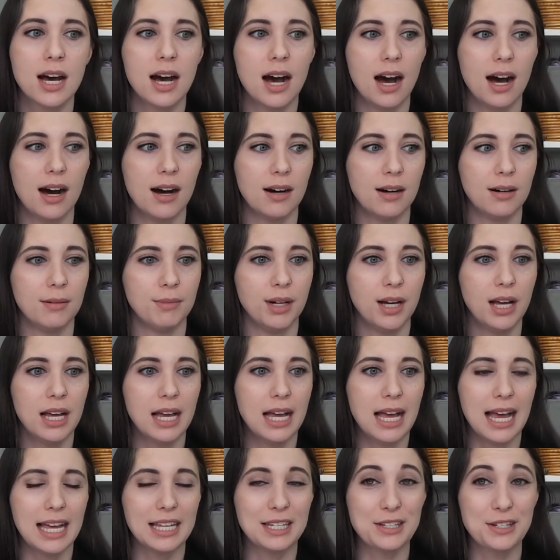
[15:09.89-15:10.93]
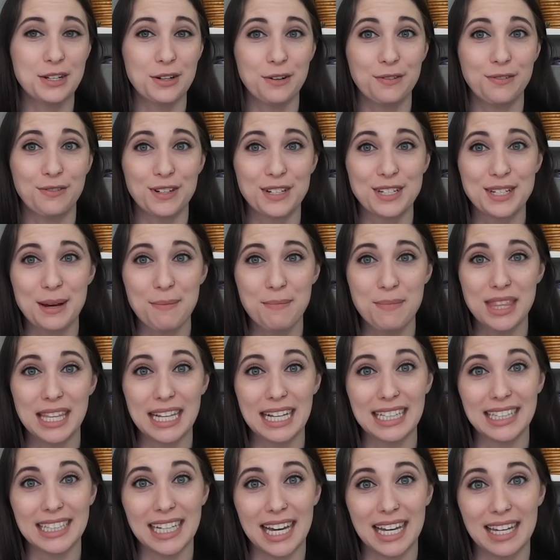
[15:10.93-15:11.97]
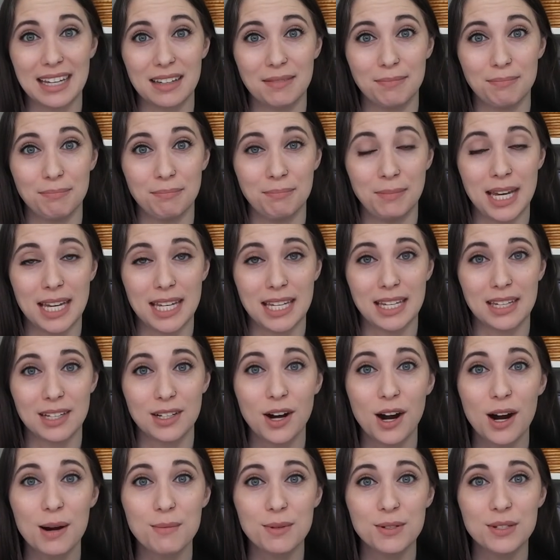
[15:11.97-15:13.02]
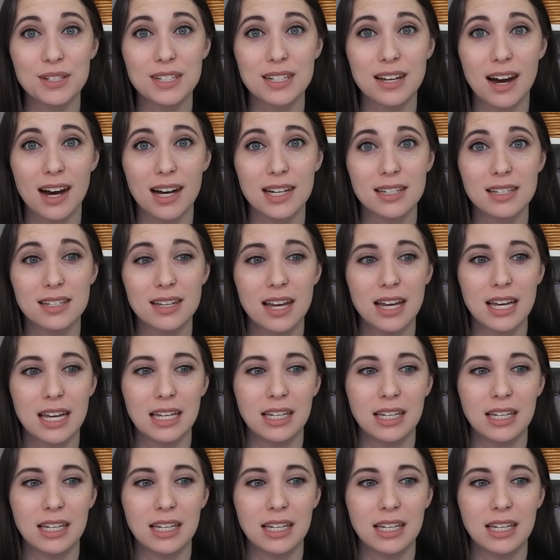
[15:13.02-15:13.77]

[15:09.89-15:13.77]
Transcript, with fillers: Um, and so for something like making caramel sauce,